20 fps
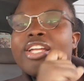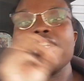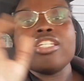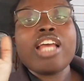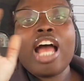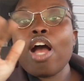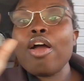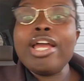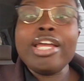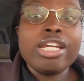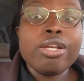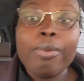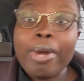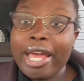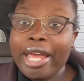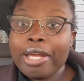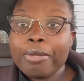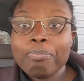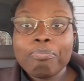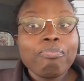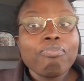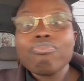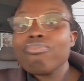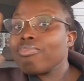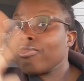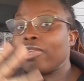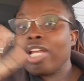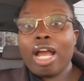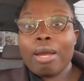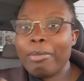Child, anyway,
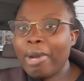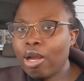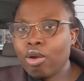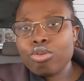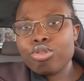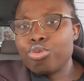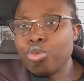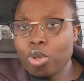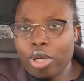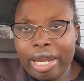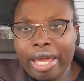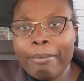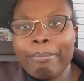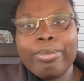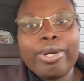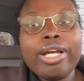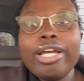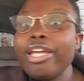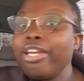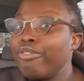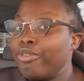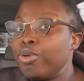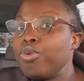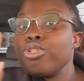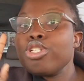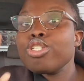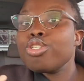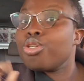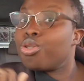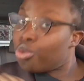I'm not going to do all that, but if you
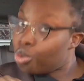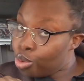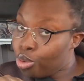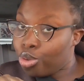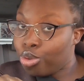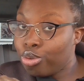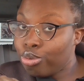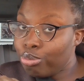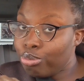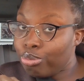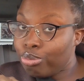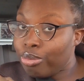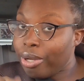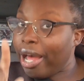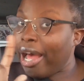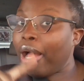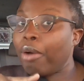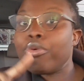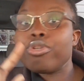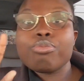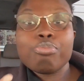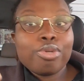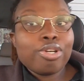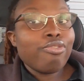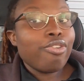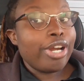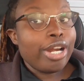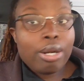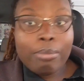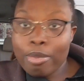just Google "I was
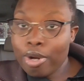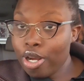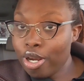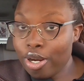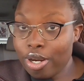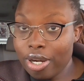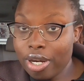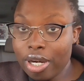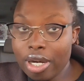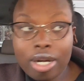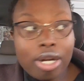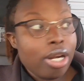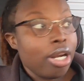Beautiful Hair Bar,